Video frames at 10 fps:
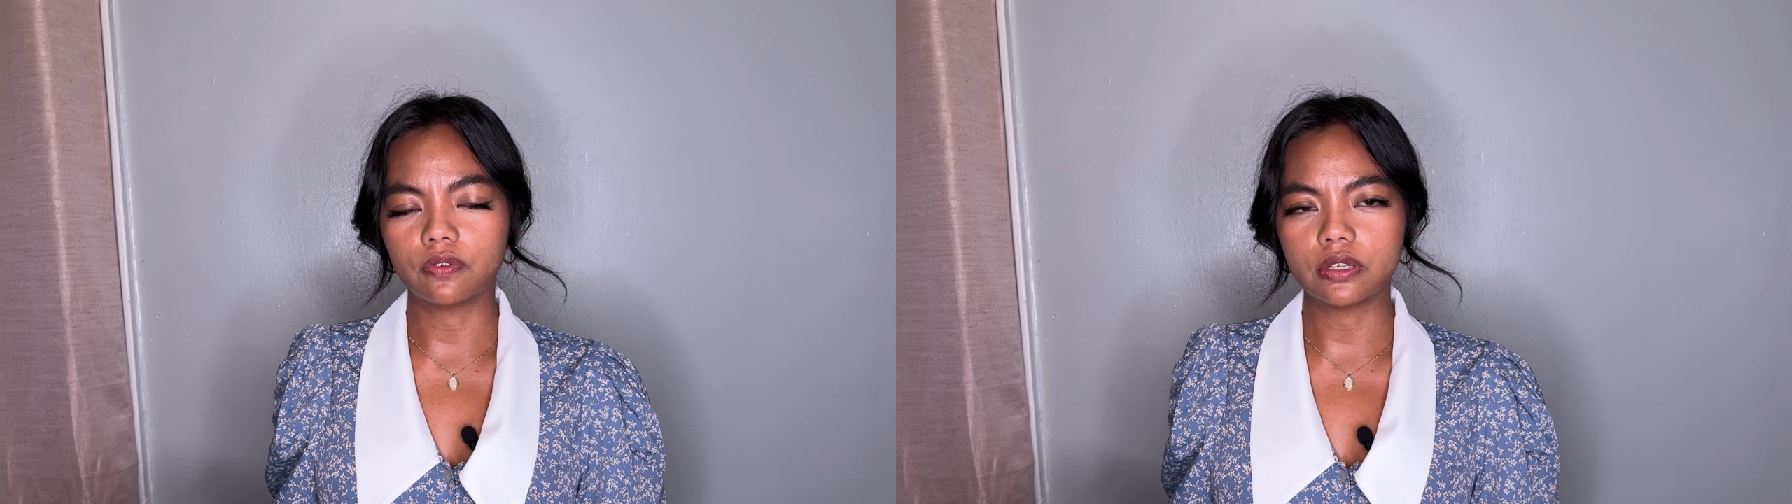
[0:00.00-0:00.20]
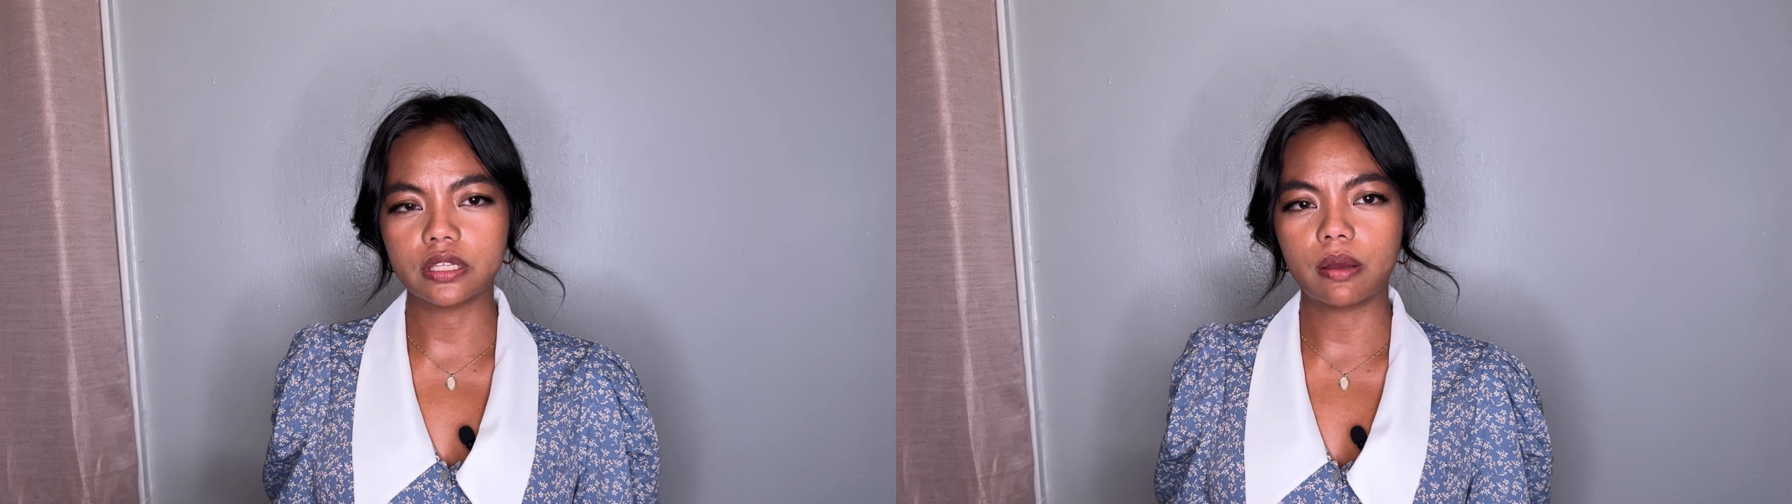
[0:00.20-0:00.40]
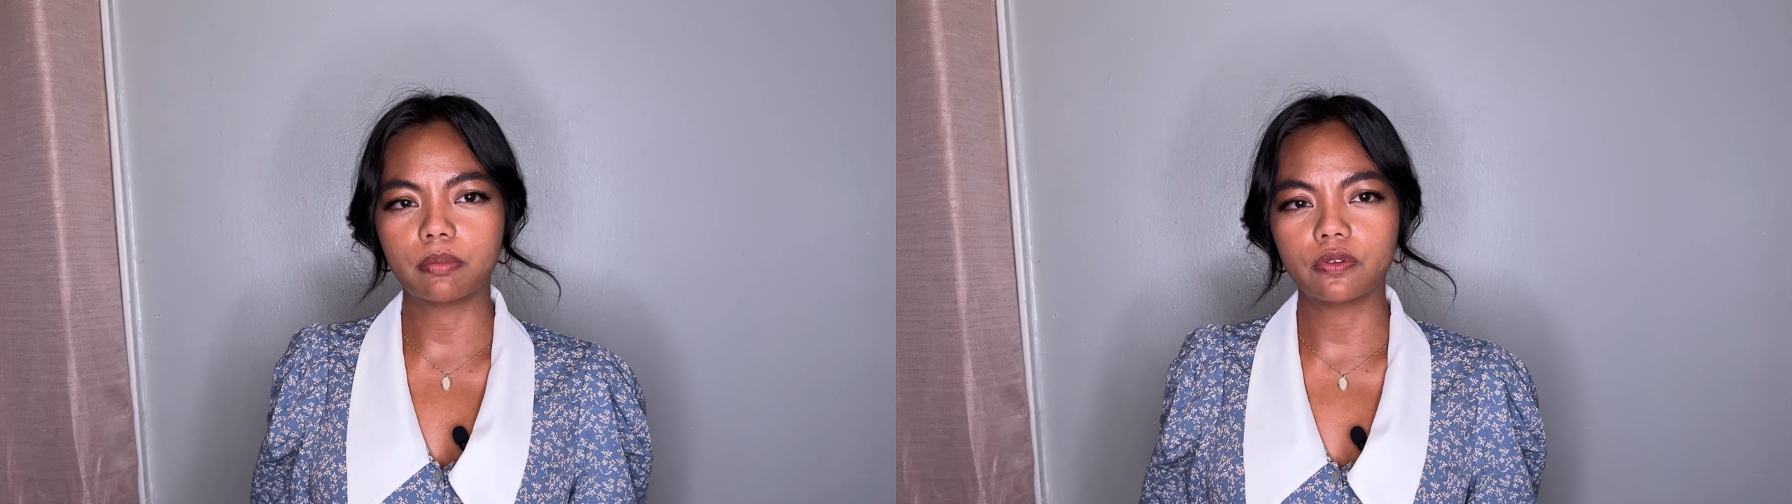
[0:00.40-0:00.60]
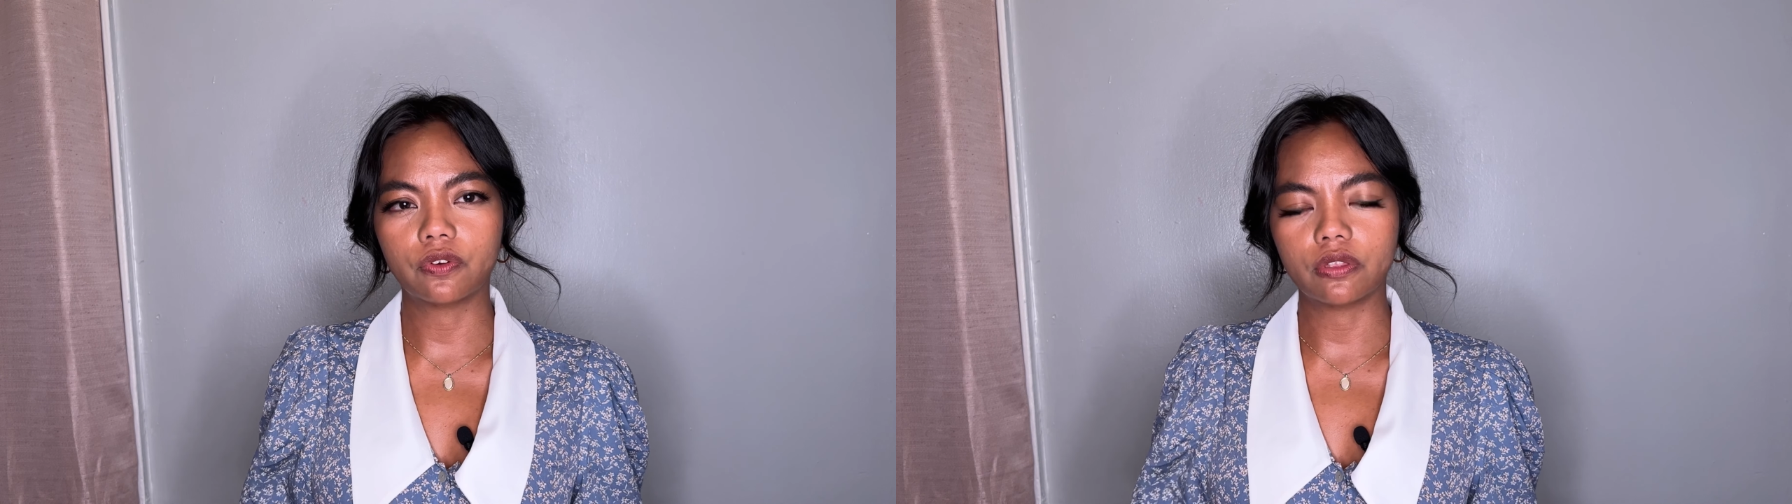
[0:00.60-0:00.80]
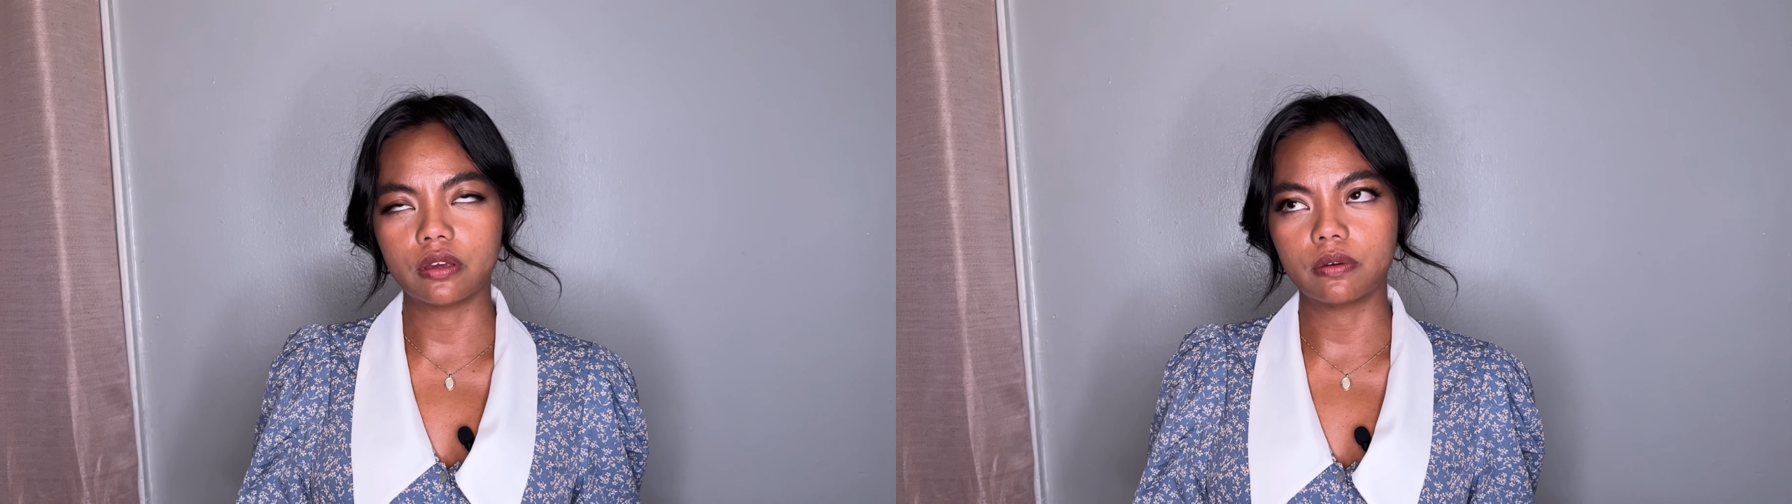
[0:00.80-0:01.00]
For example, for
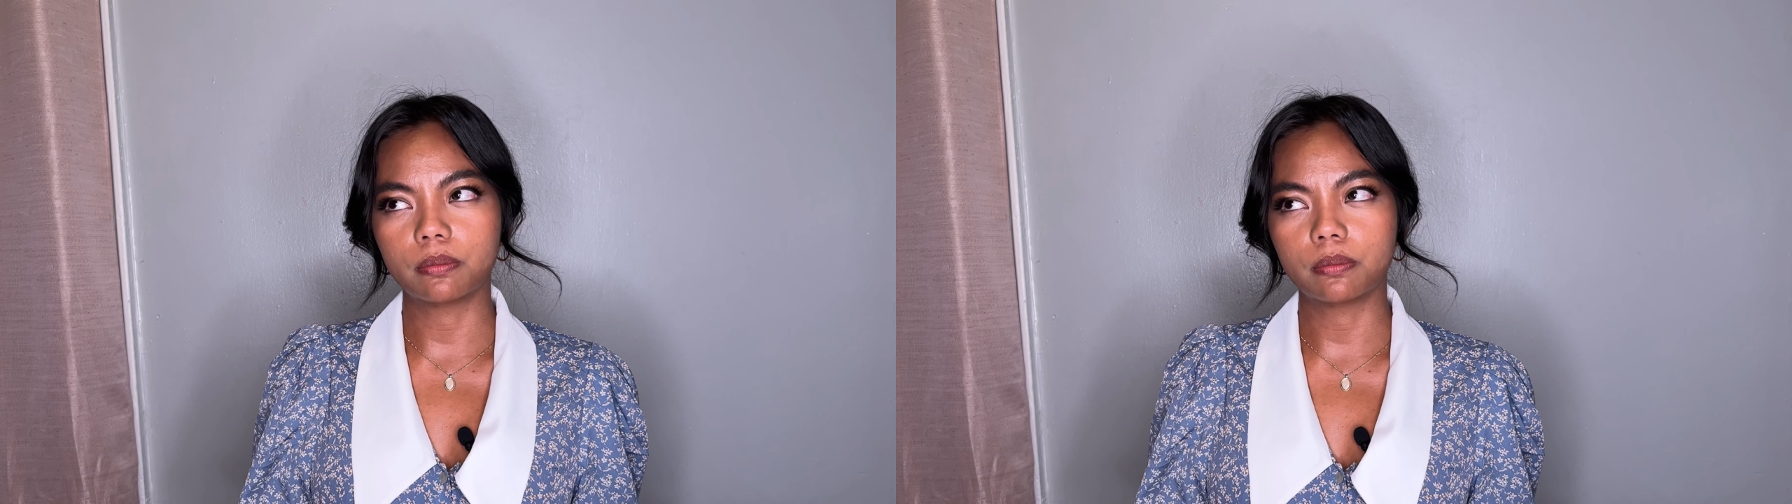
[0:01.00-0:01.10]
the